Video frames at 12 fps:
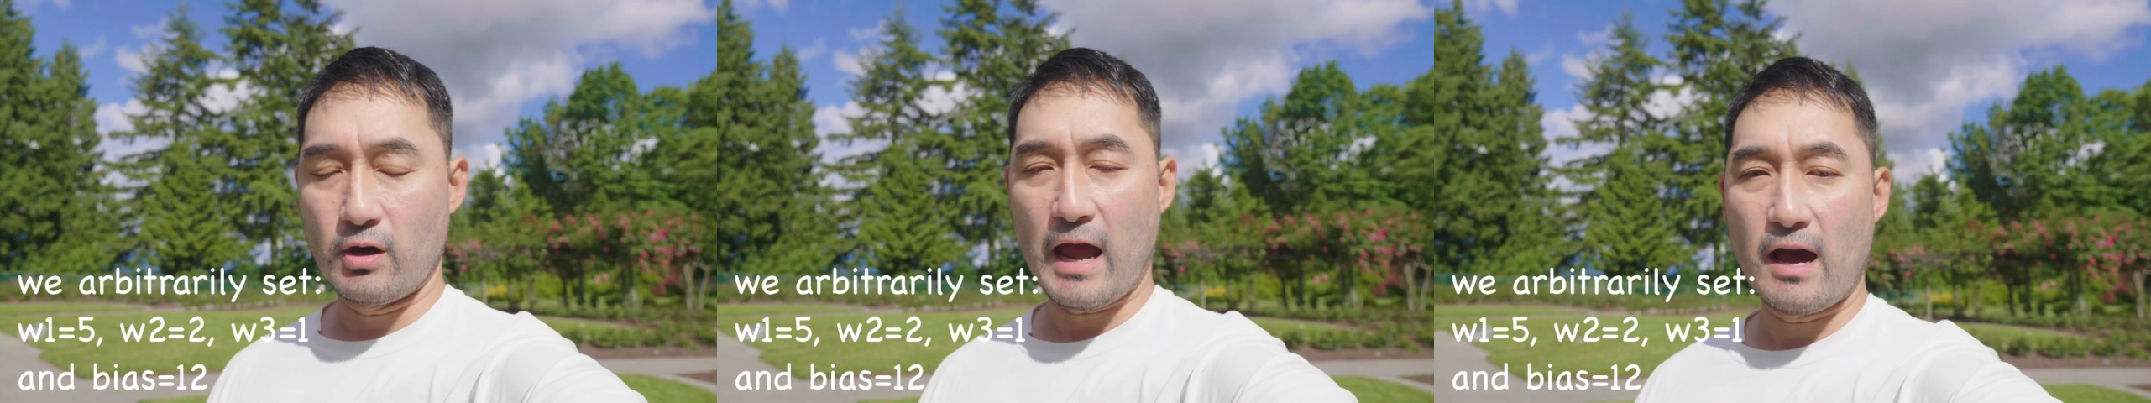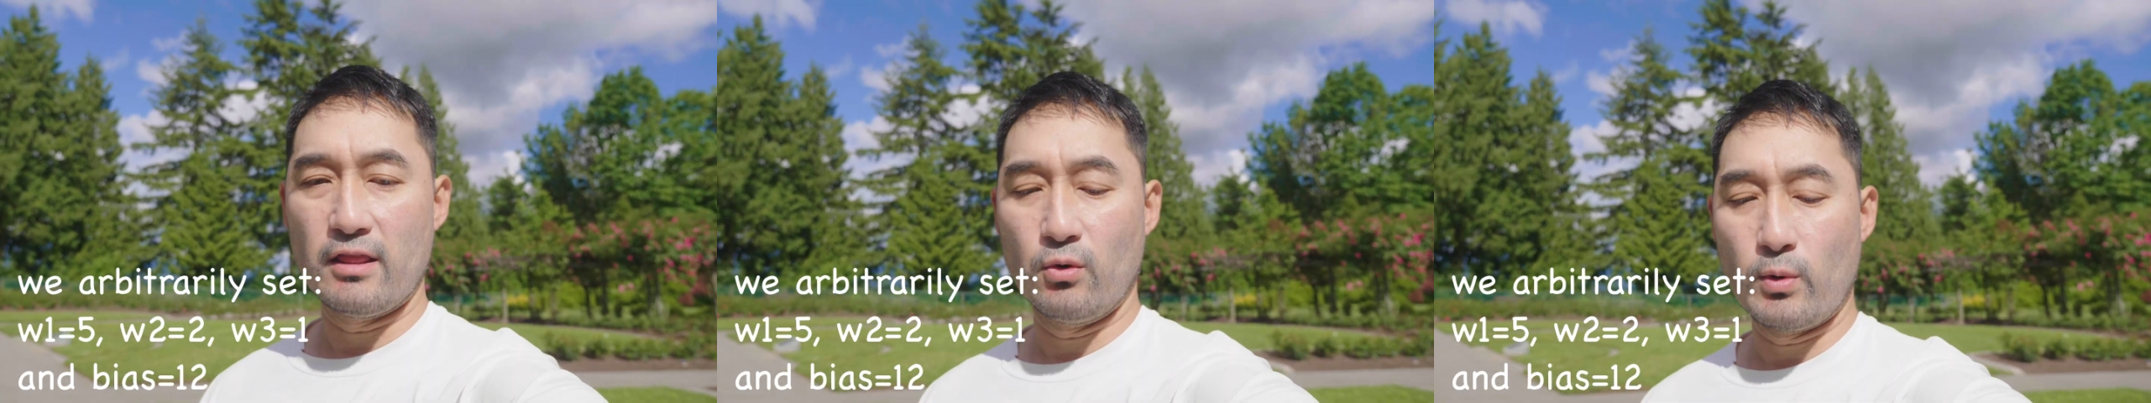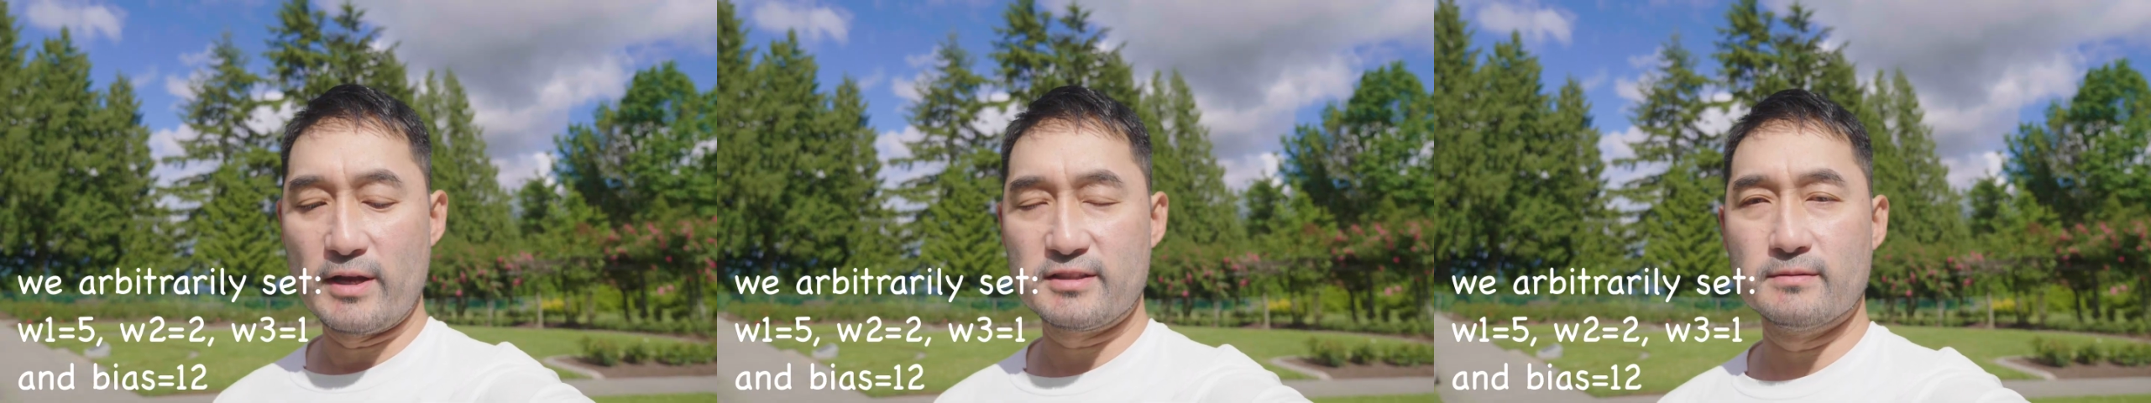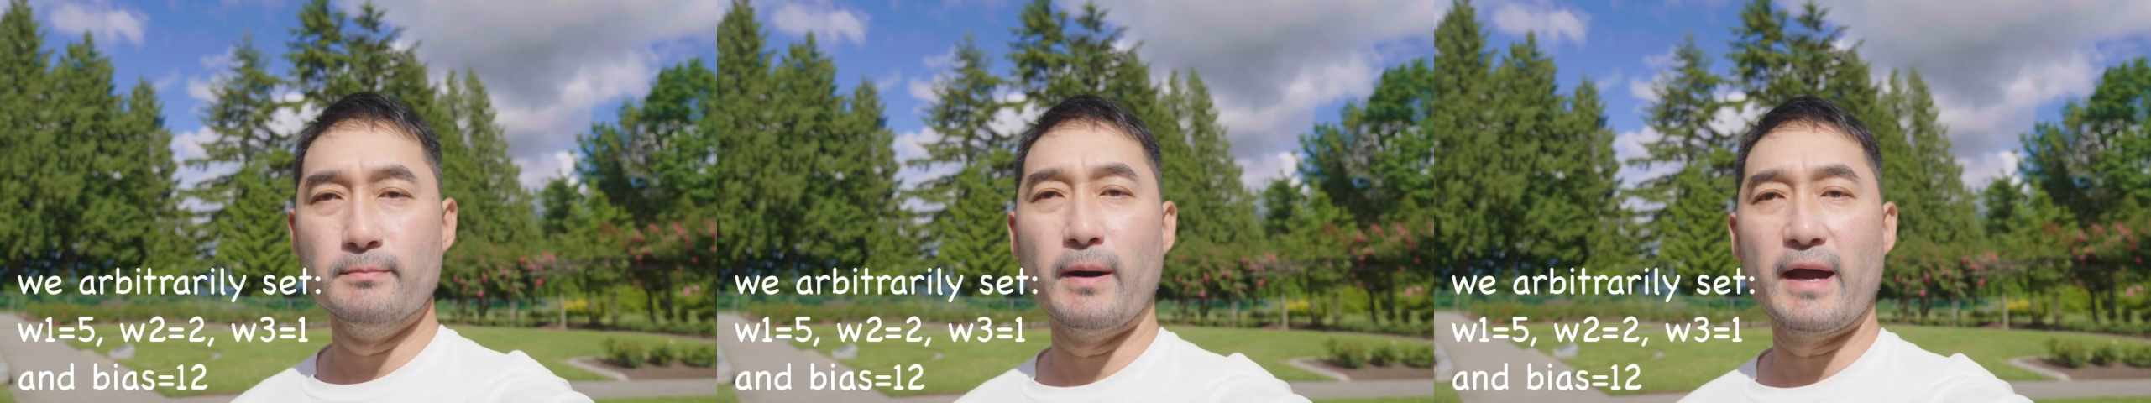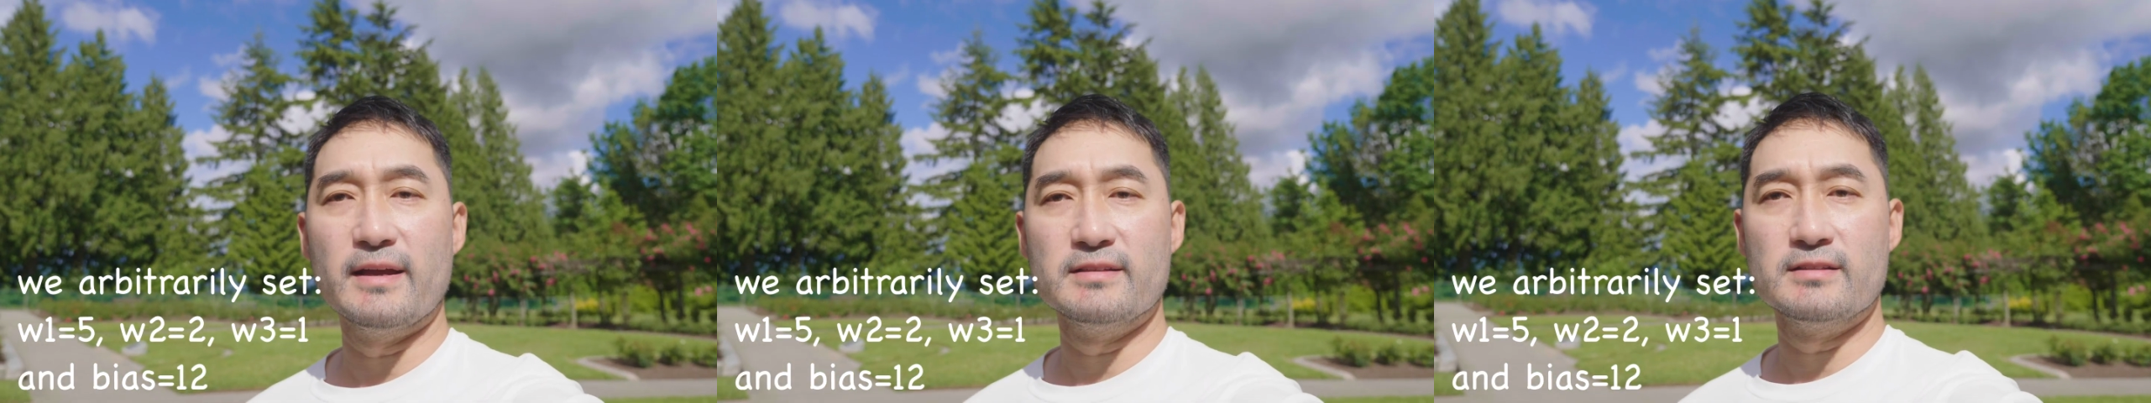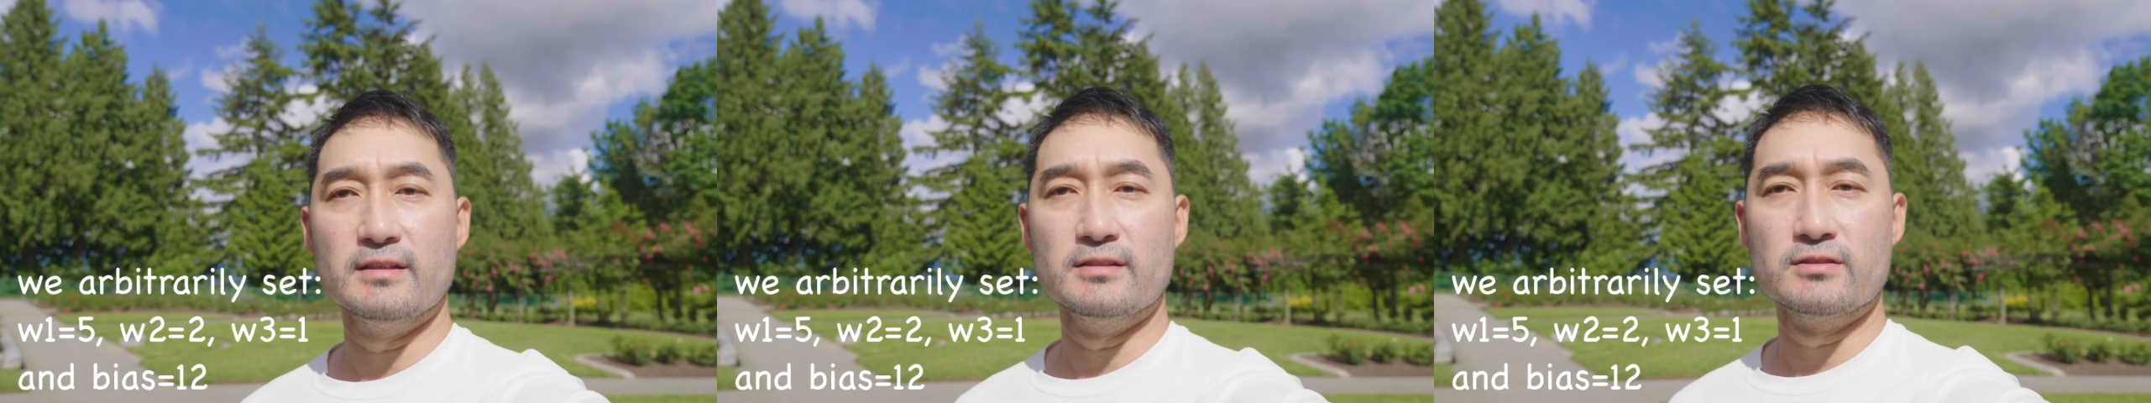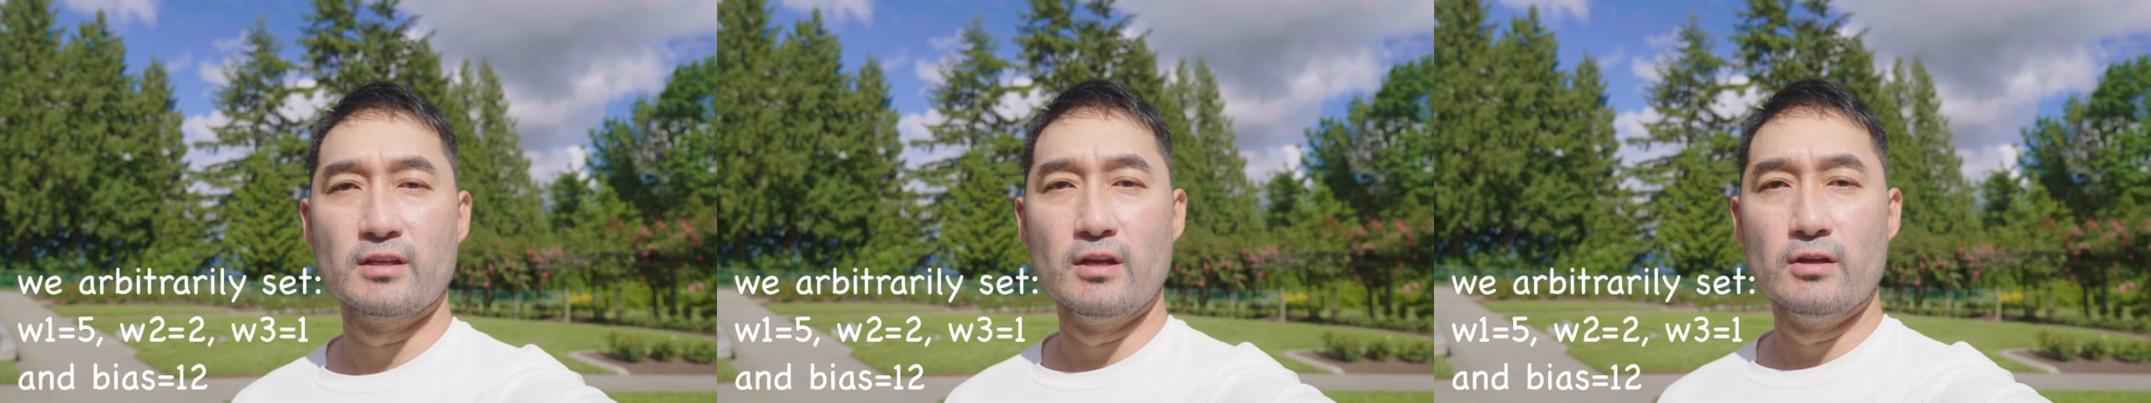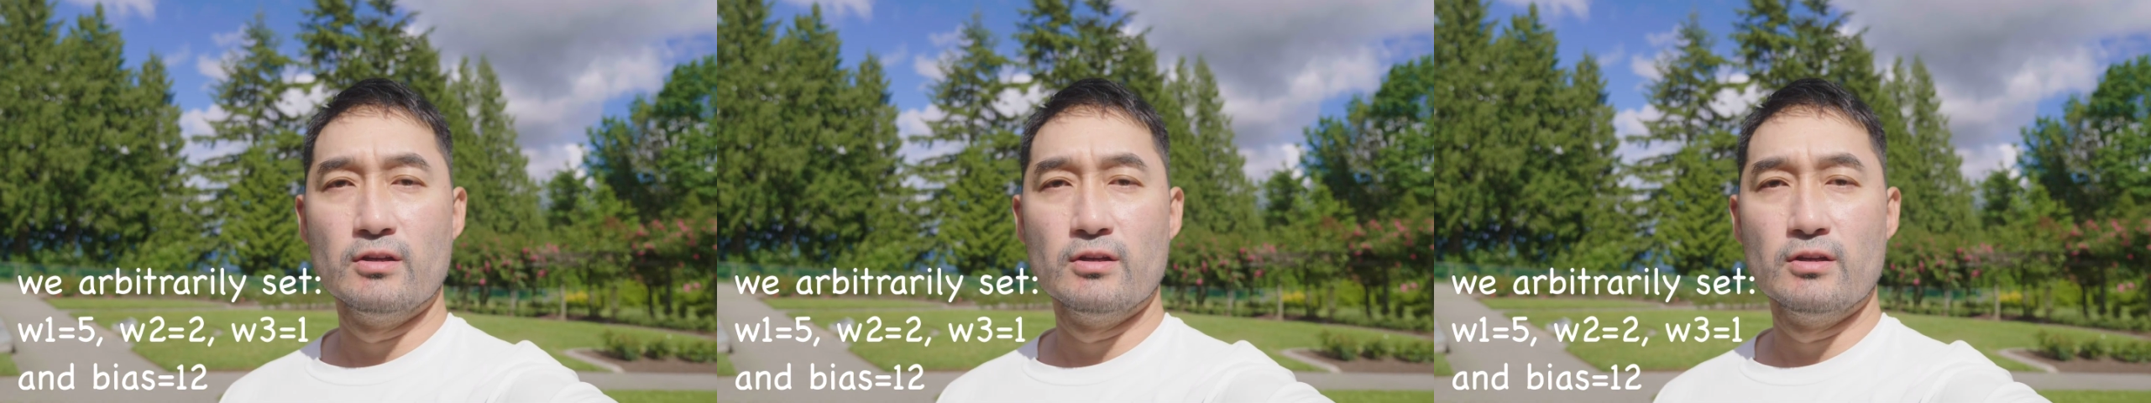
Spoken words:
how the weights and biases